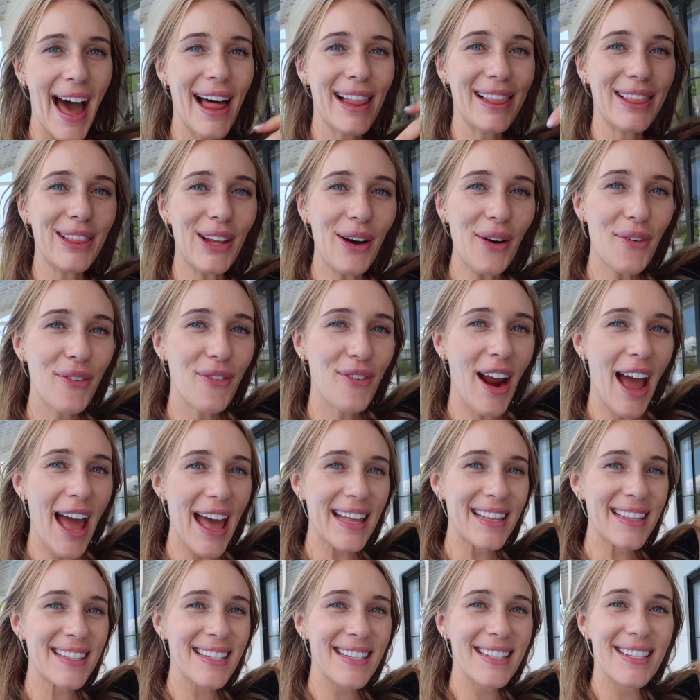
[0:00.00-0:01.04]
Hello
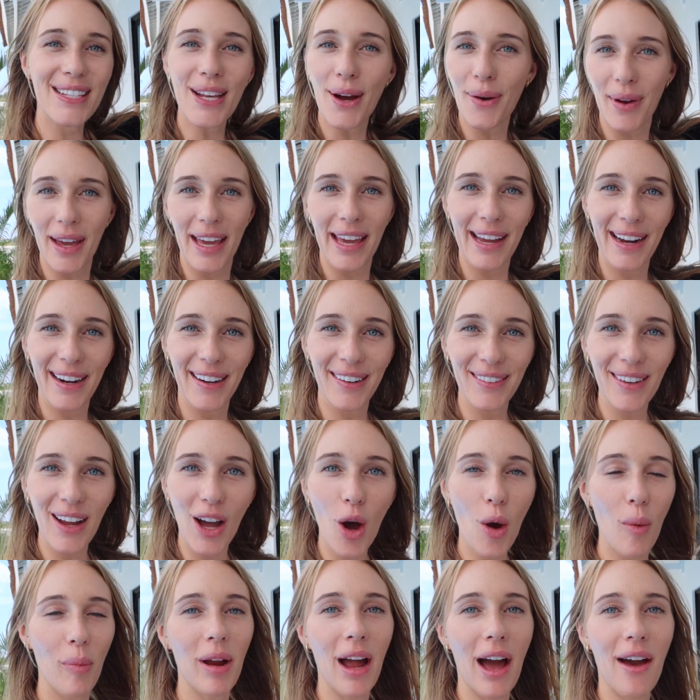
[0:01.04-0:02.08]
friends, Zoey here. I
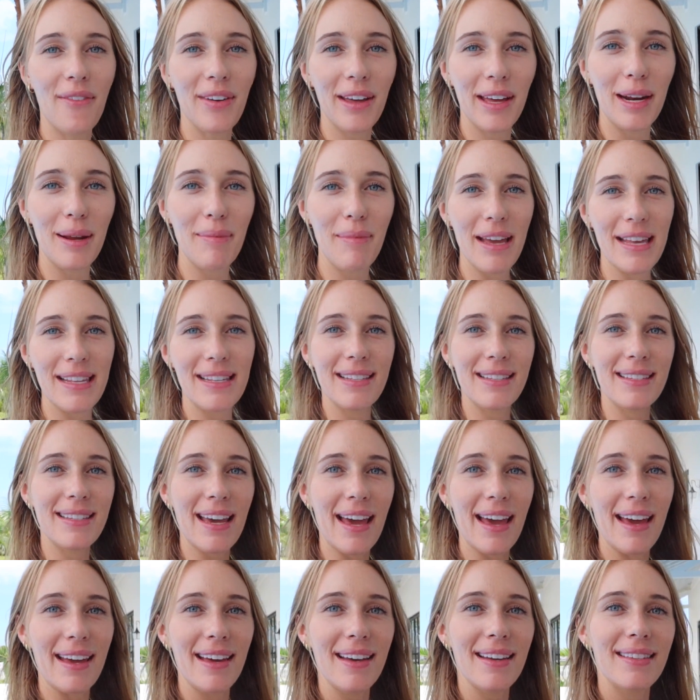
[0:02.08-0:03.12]
hope you're having an amazing
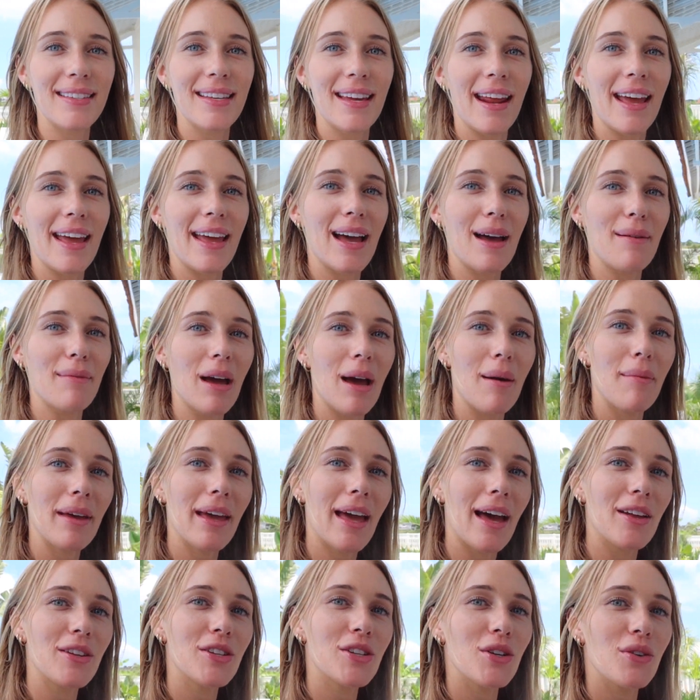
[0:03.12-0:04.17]
day. Today I'm coming
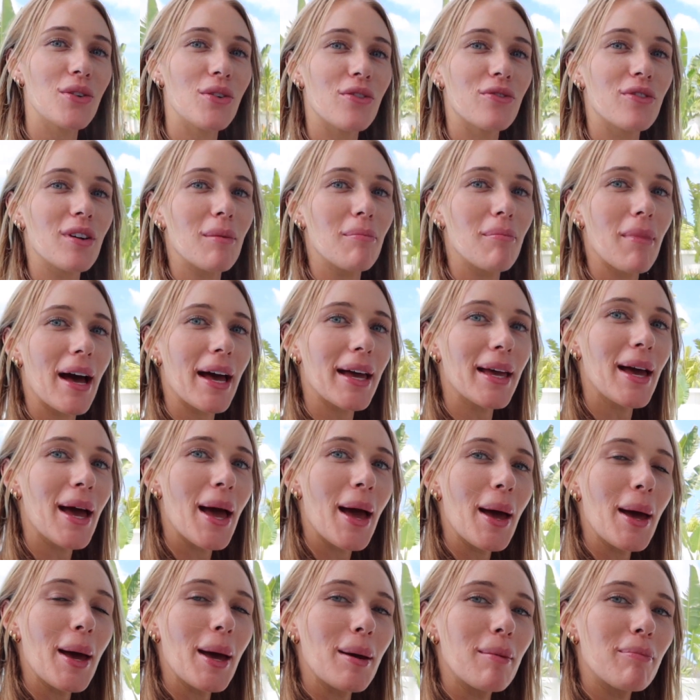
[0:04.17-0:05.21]
at you from my
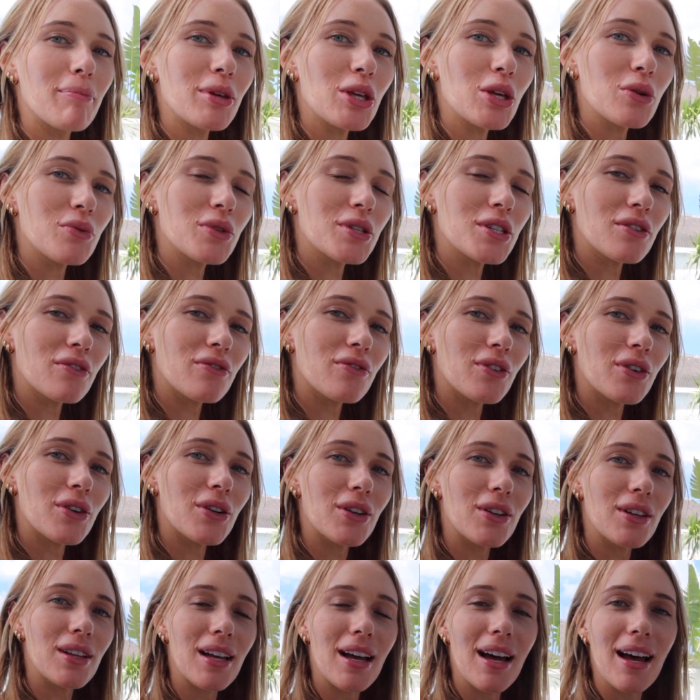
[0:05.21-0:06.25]

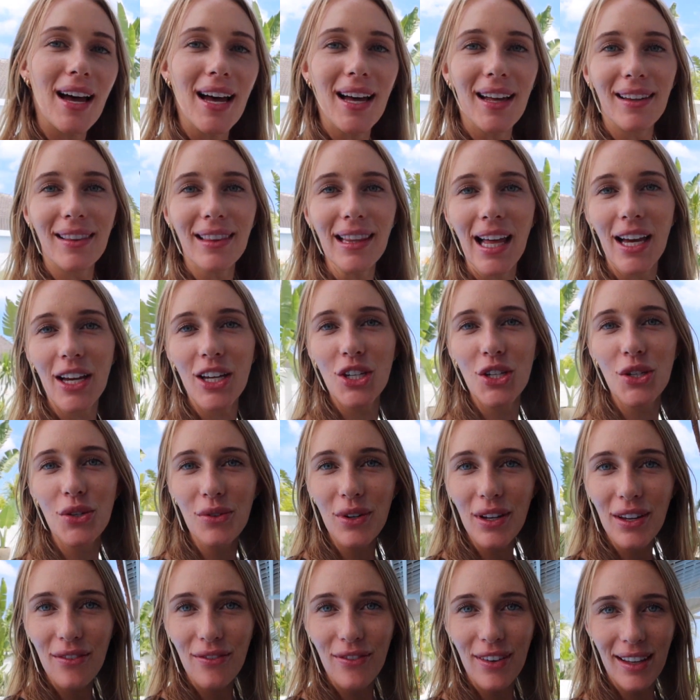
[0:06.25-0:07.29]
beautiful
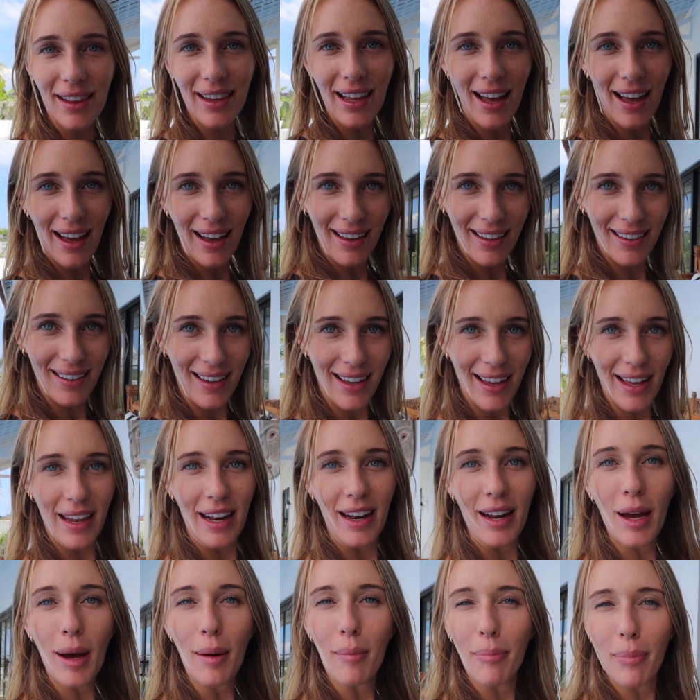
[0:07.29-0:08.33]
luxury villa
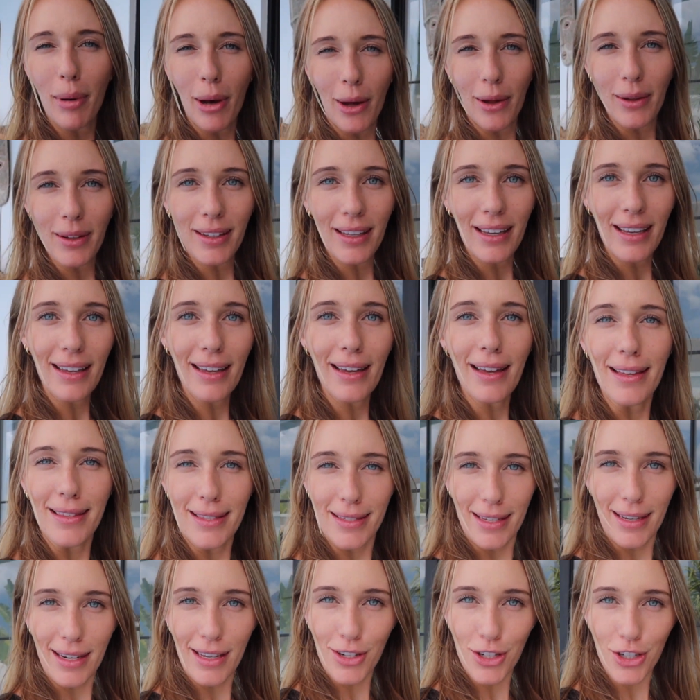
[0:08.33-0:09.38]
in Bali,
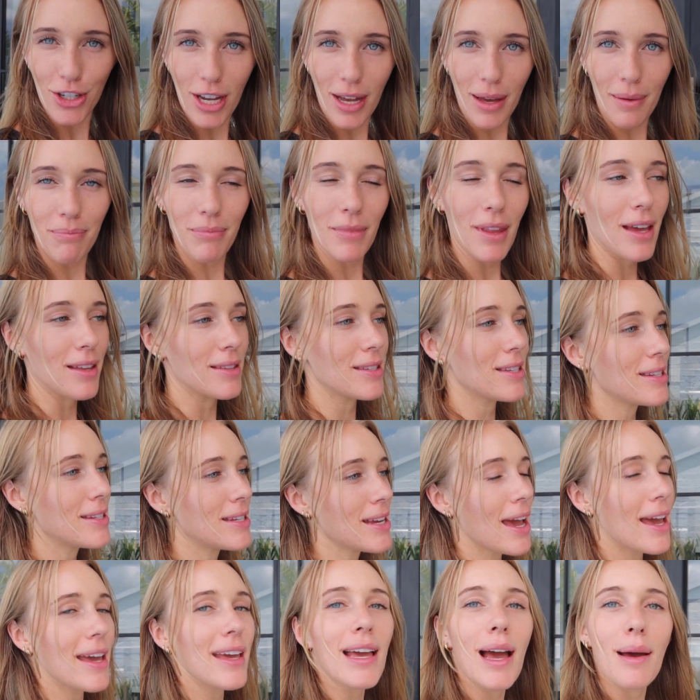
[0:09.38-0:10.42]
Indonesia. And
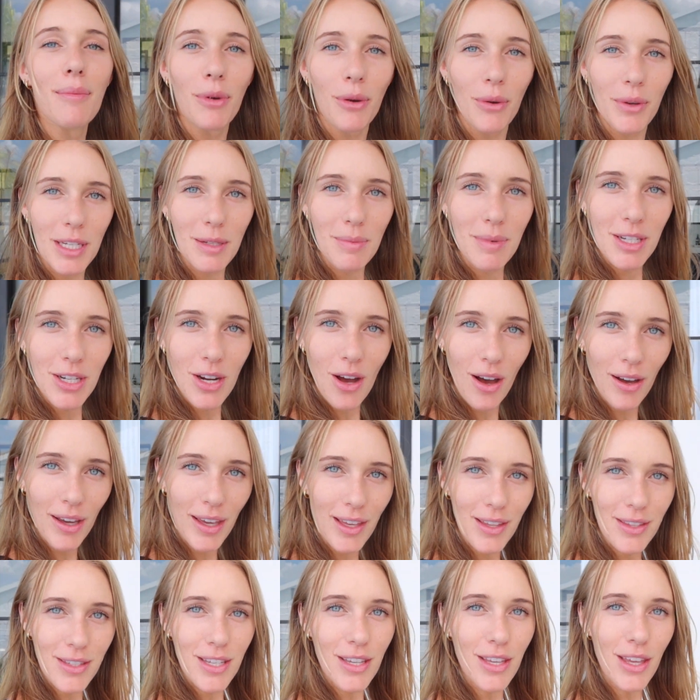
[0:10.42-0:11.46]
today I'm going to be
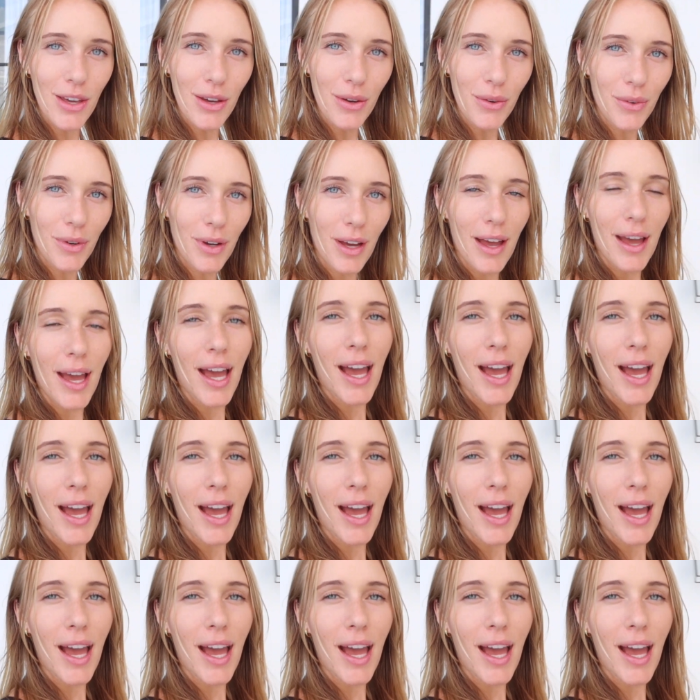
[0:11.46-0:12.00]
talking to you